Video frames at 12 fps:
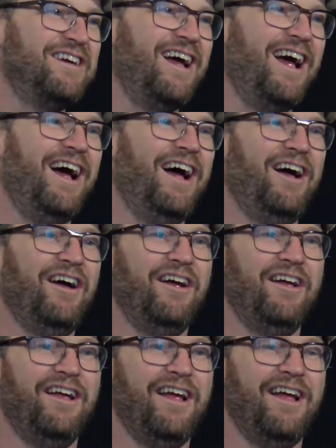
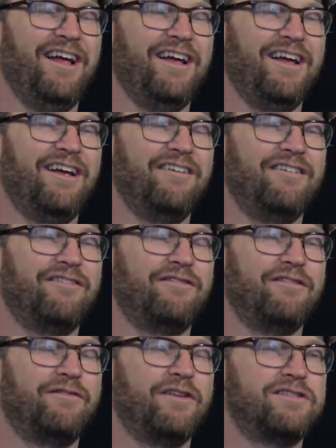Uh, if,
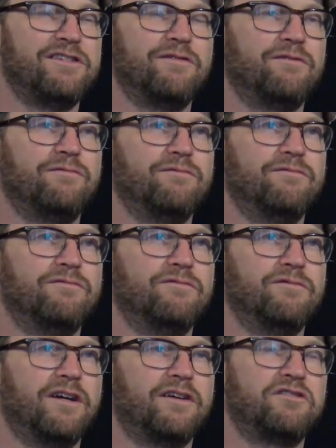if that's even
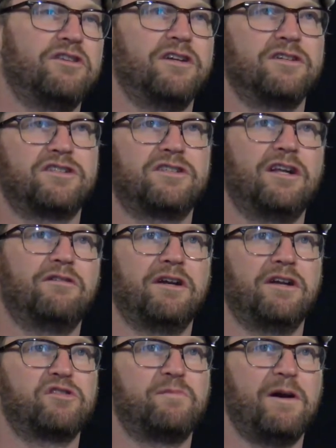I guess you're not
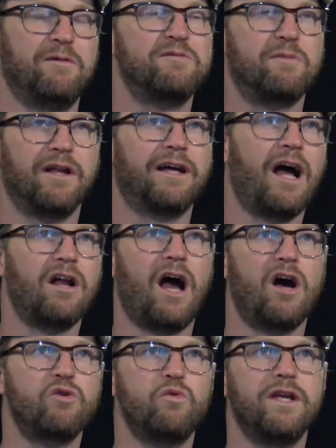accelerating experiments, but like how,
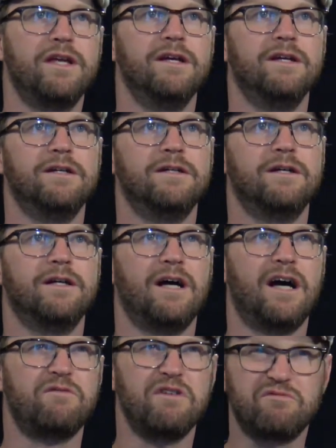how do we Strategy.
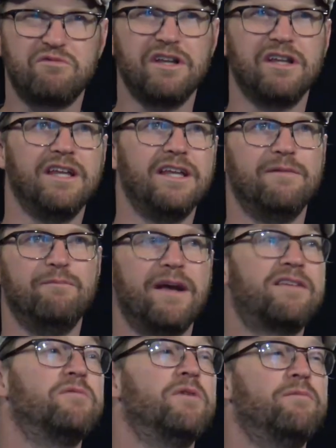how do we really
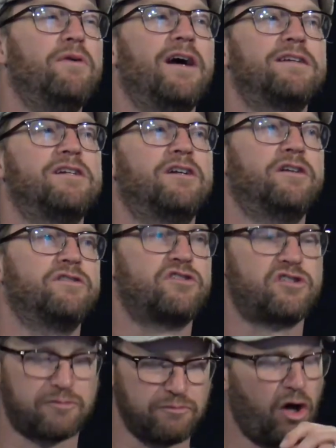make some impact here in
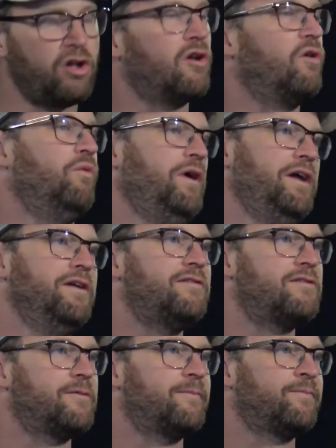small little
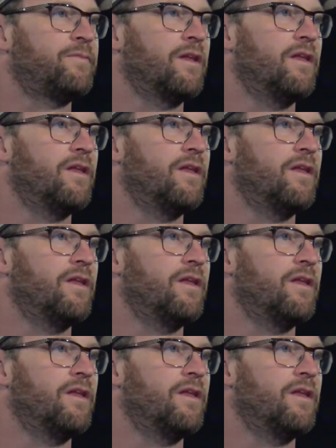ways yeah.